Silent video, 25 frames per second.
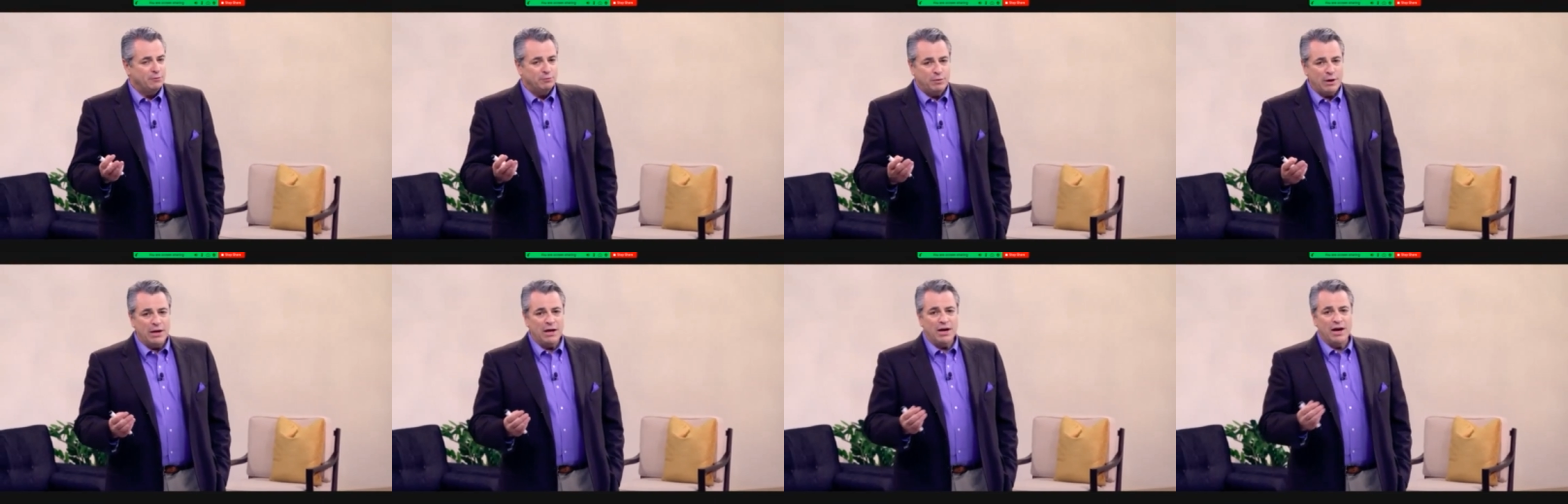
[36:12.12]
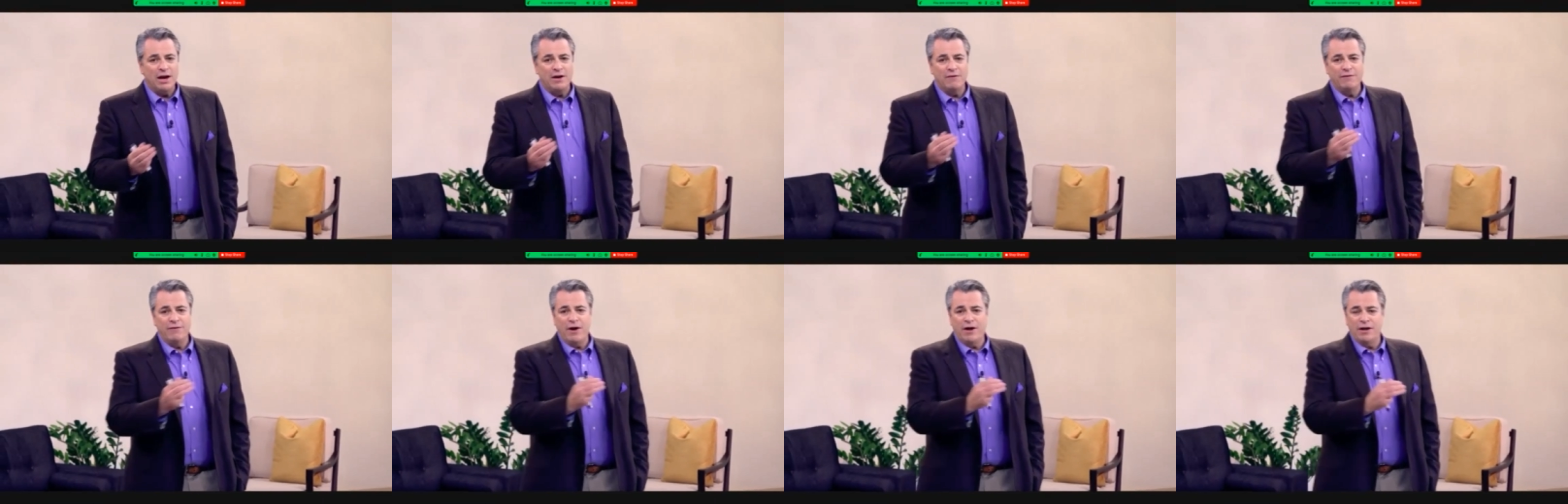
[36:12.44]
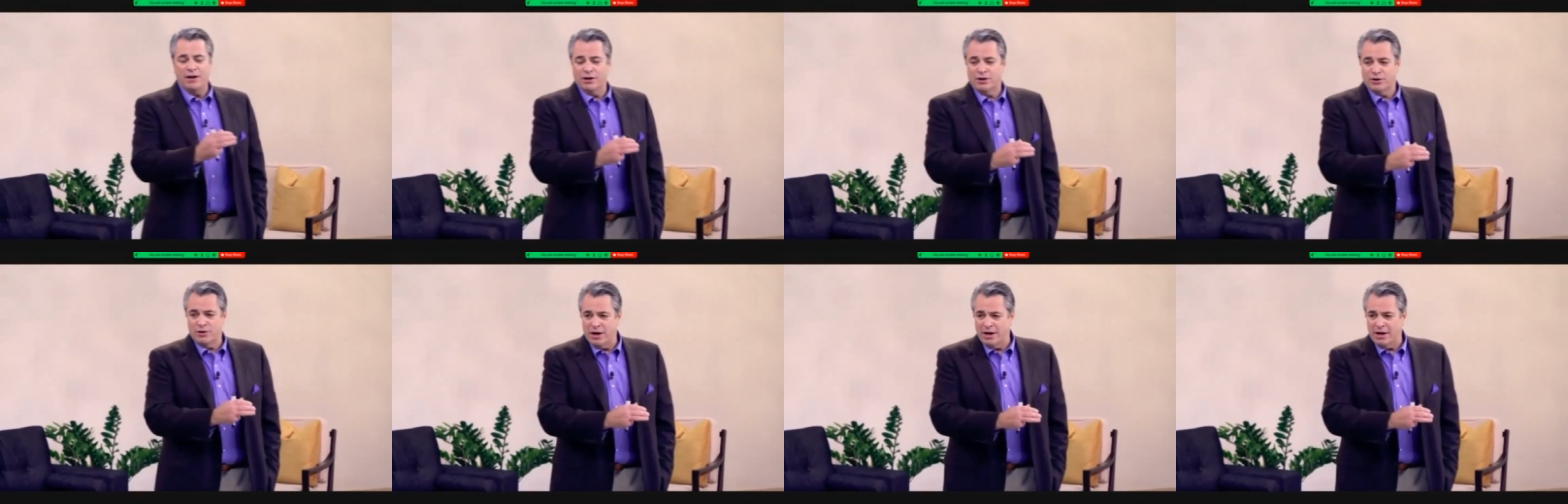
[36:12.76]
Pay off
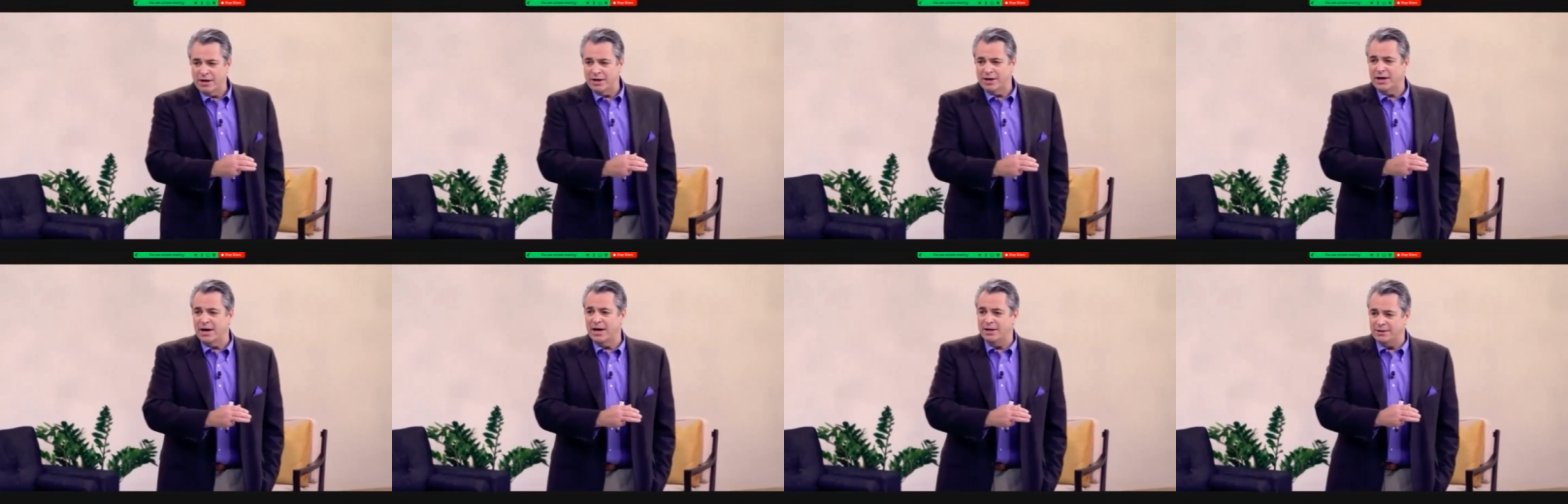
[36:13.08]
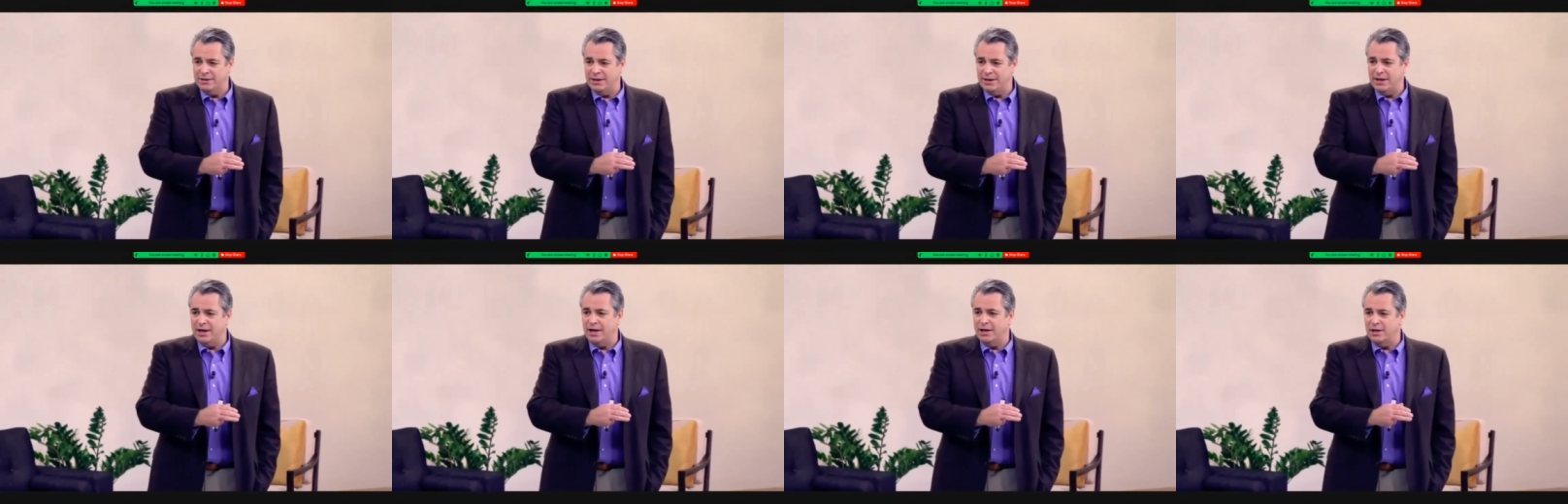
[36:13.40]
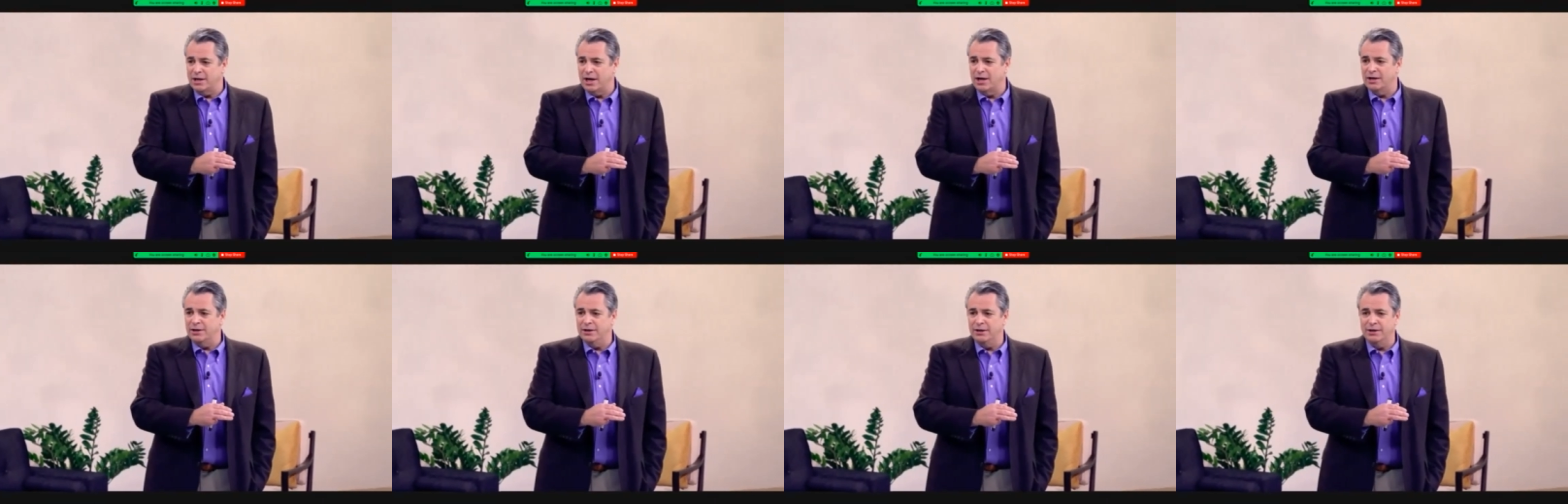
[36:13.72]
all the credit card debt
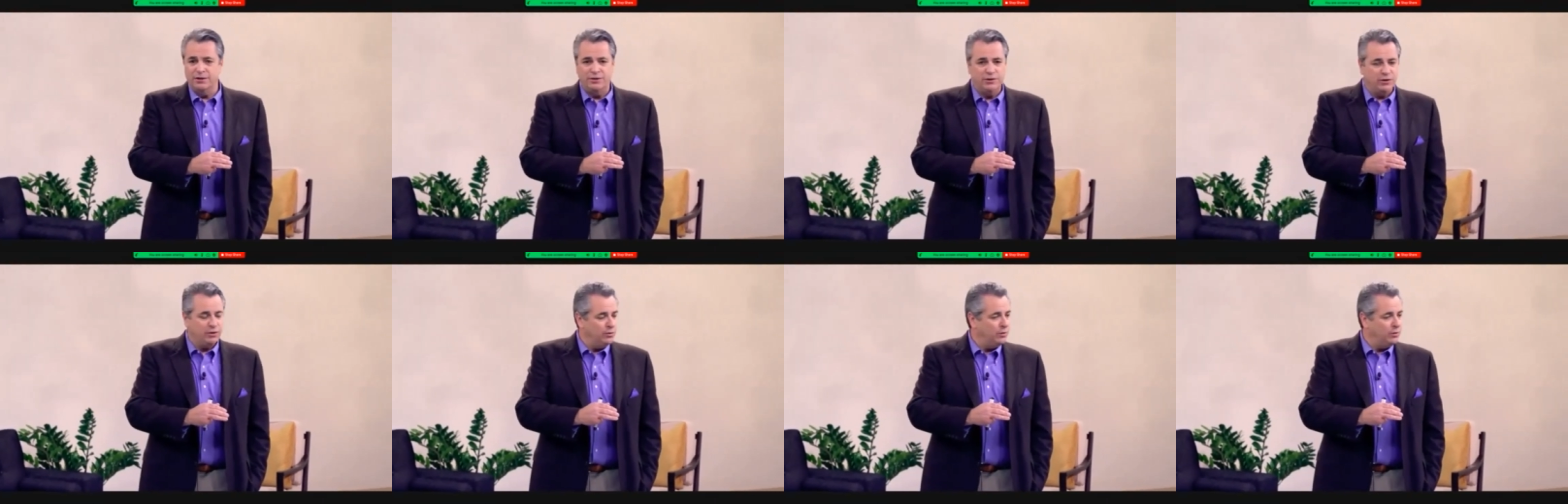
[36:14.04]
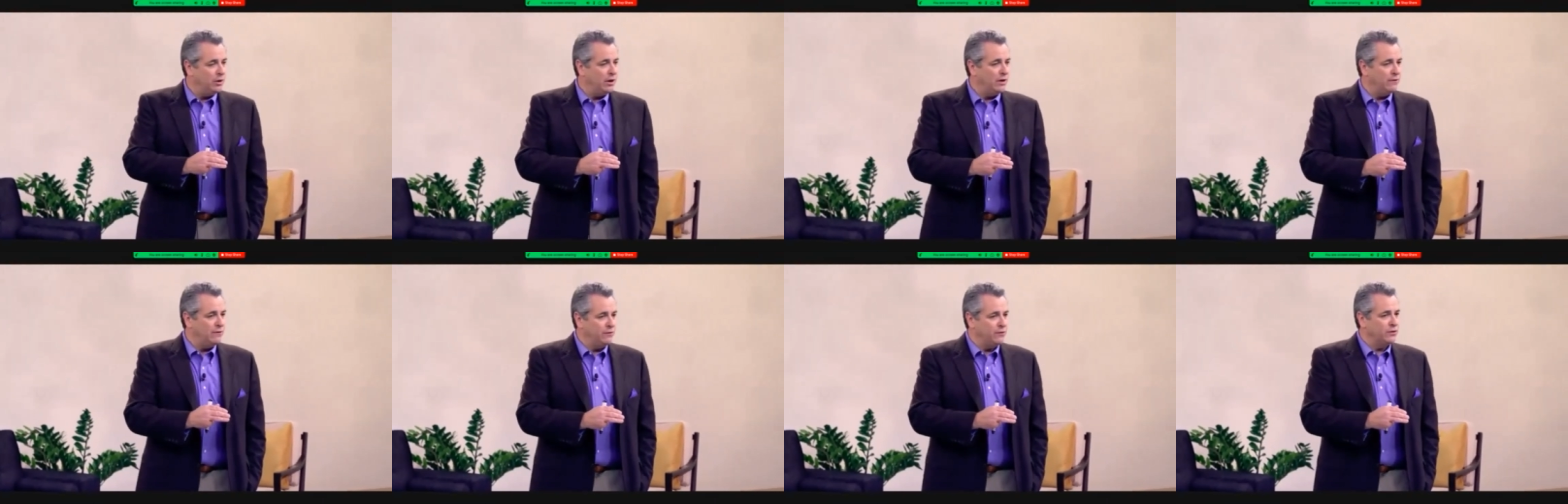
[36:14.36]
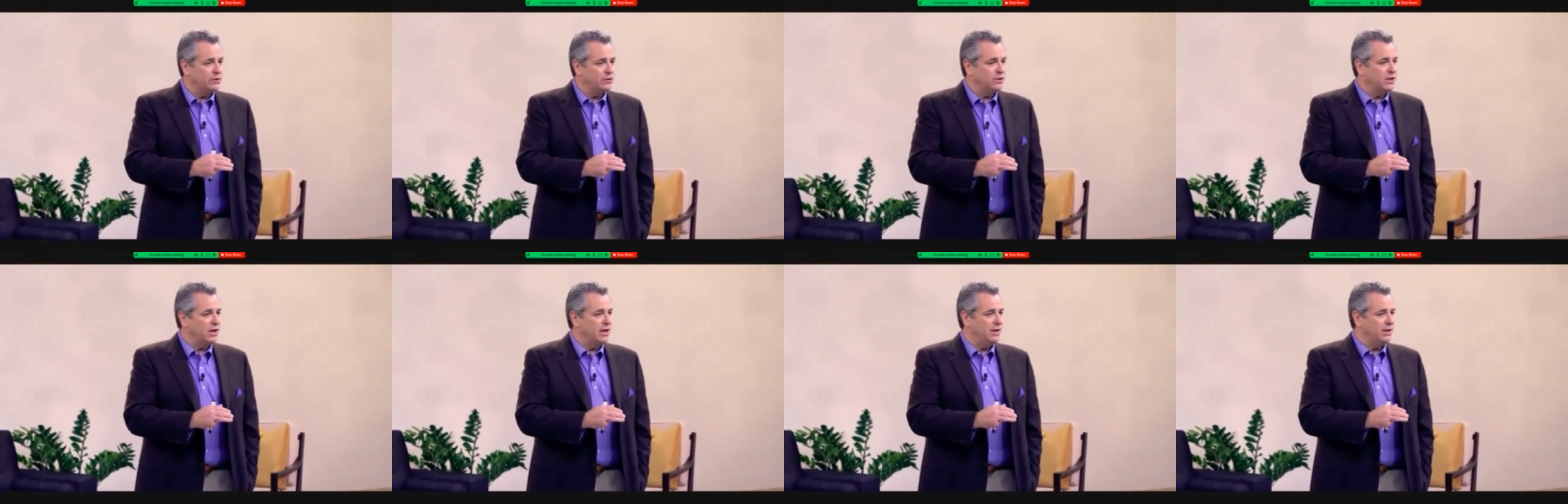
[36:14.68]
I'd gotten into when I
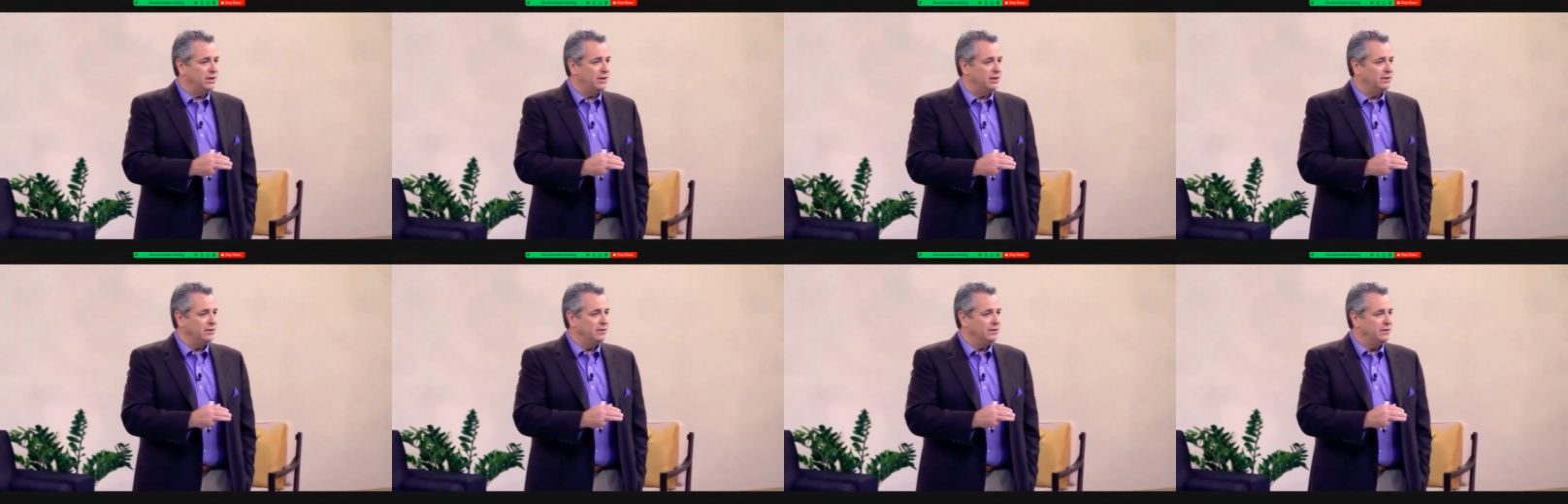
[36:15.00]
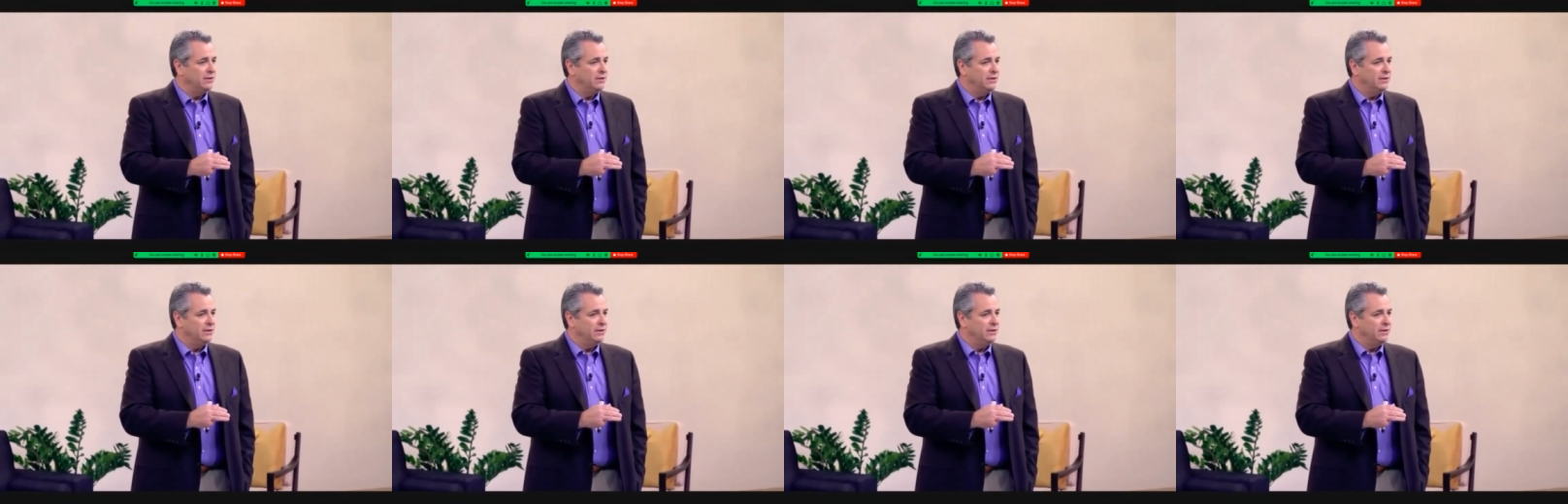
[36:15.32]
first got here.